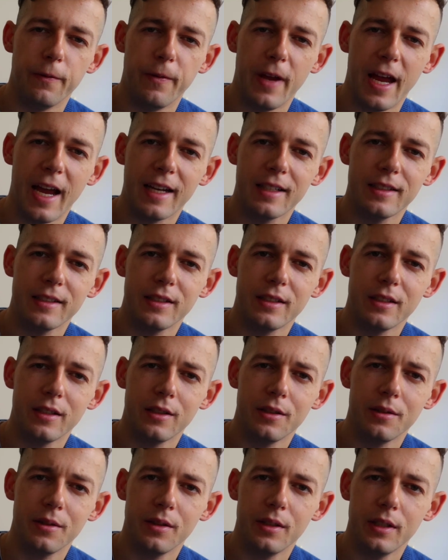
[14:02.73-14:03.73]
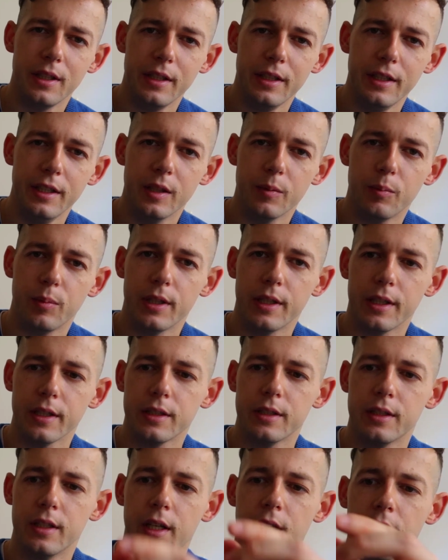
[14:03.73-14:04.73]
wax
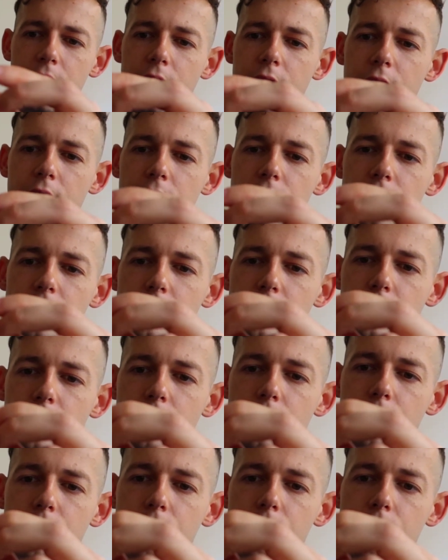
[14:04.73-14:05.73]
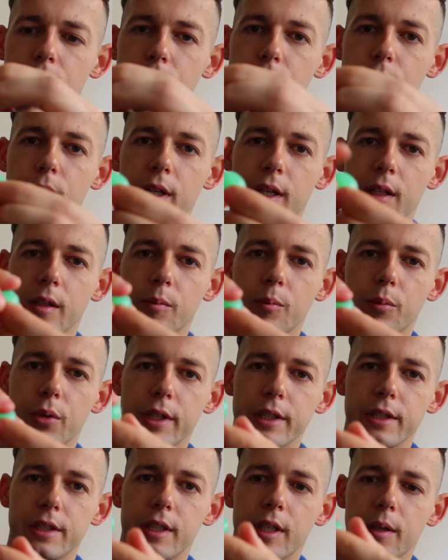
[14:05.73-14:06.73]
earplugs. So you can
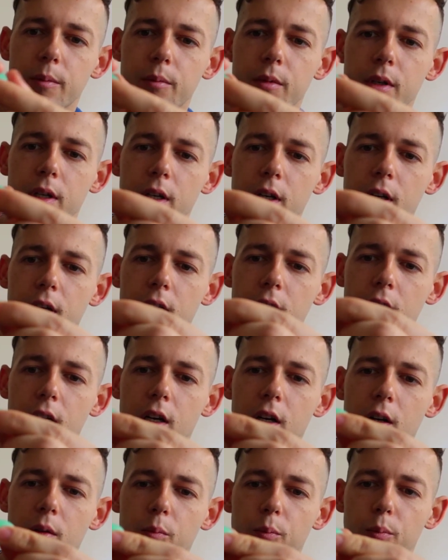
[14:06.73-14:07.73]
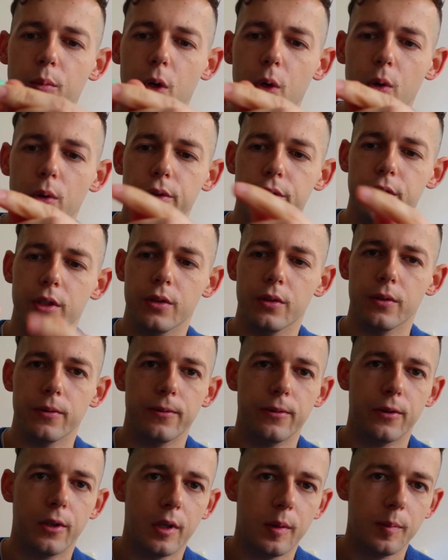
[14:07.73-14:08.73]
press them, mold into
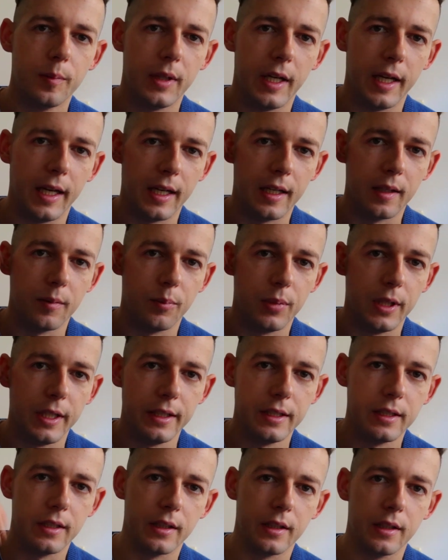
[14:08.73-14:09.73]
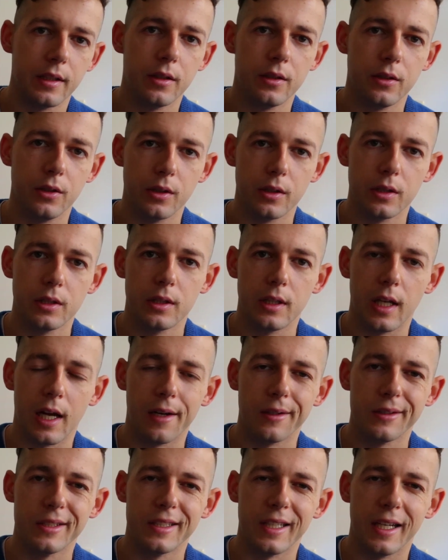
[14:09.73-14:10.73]
form and place it just
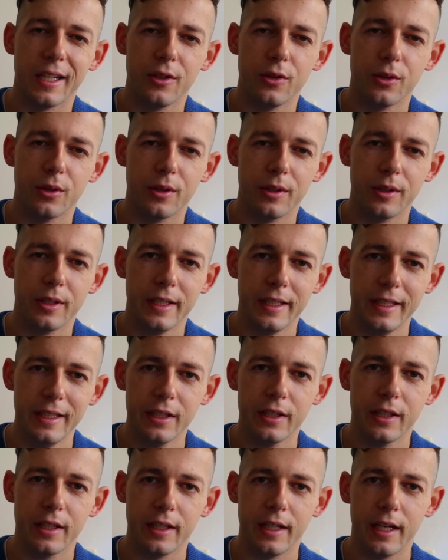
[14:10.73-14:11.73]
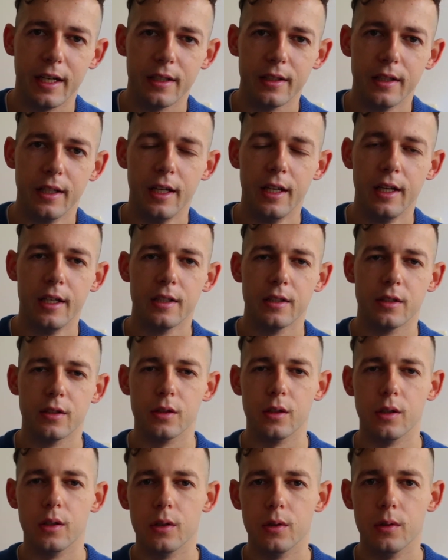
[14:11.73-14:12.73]
outside your ear canal.
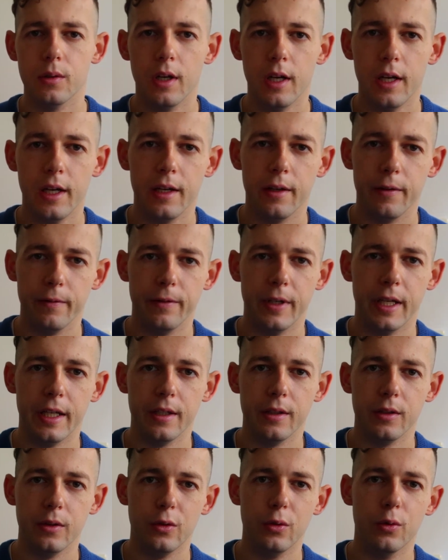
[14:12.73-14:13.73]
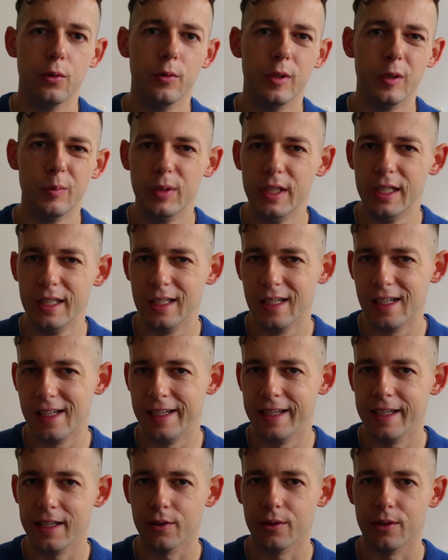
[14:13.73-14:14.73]
So when you will be
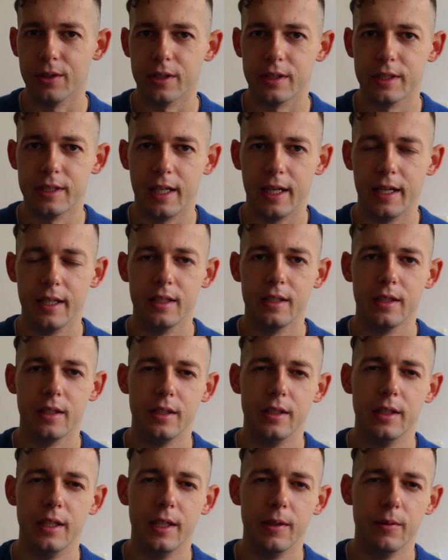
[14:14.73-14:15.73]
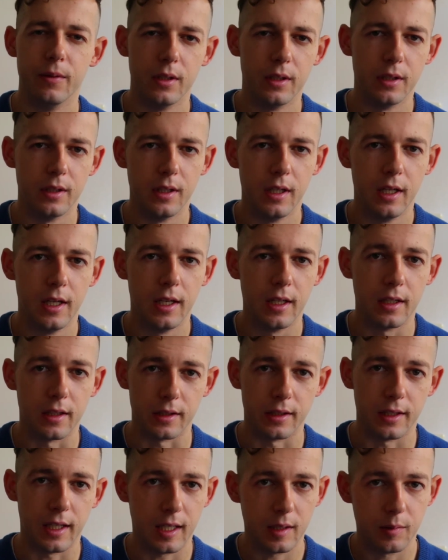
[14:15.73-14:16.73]
laying on your side, they will
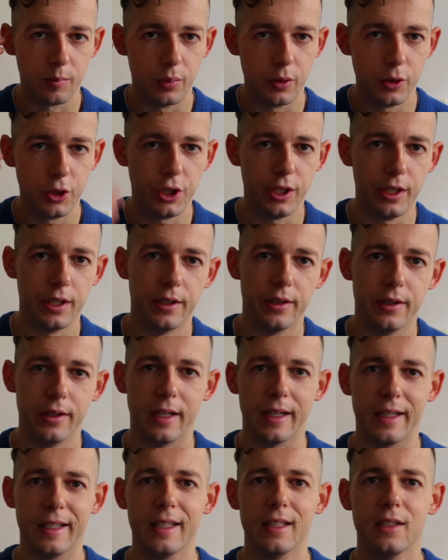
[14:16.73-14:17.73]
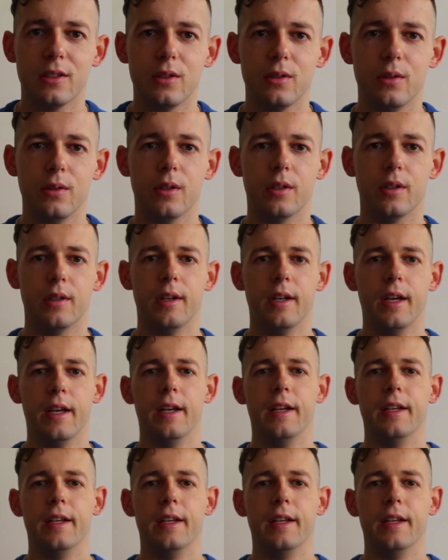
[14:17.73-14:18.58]
not push here against your